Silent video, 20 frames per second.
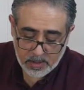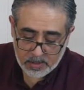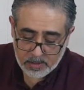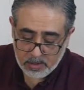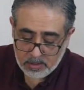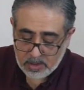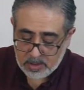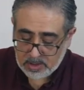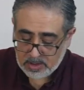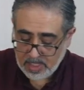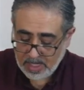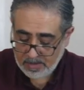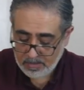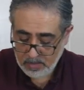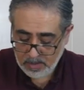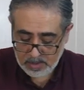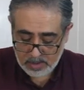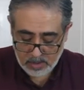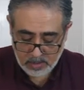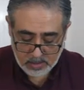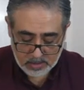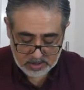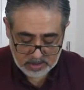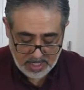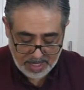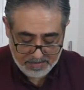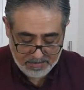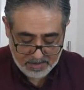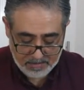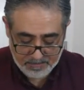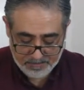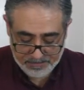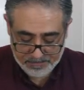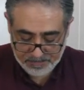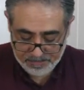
Do the same with your salmon.